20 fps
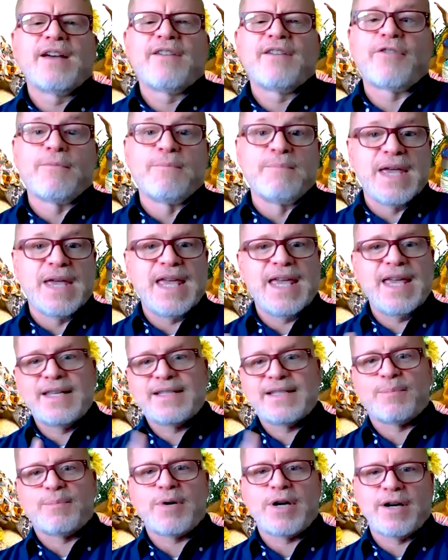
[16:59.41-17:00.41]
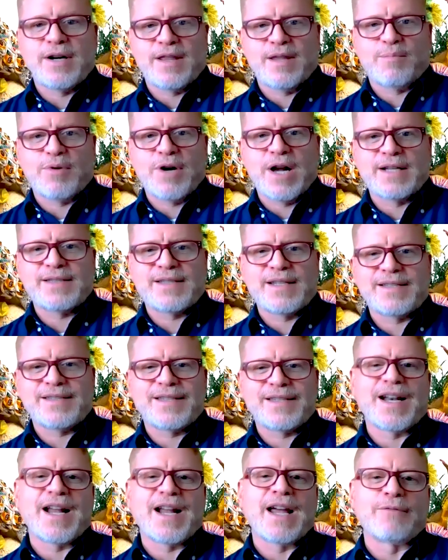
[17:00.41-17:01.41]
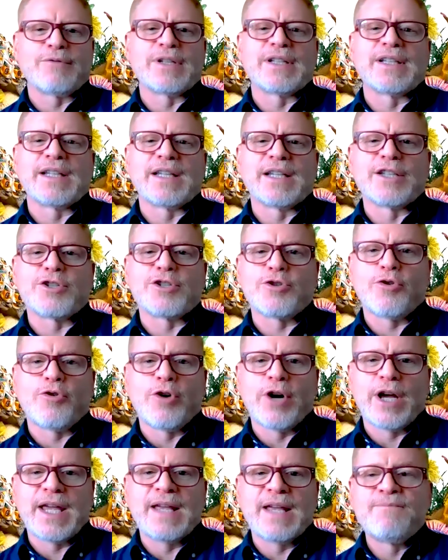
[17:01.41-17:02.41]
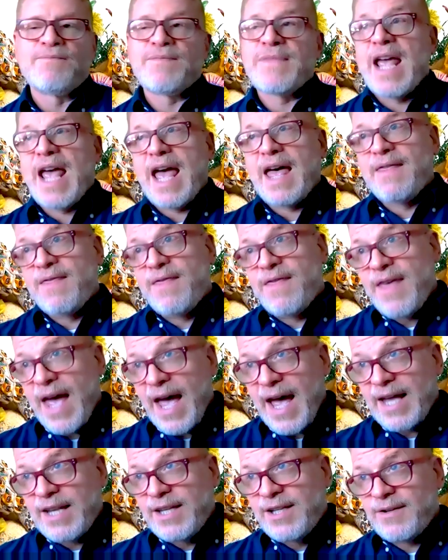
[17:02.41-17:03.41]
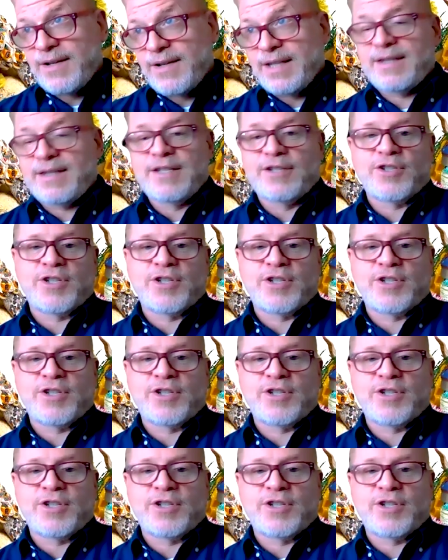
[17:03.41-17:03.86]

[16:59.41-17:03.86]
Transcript: for me is a part of the process that I really enjoy. And then you get the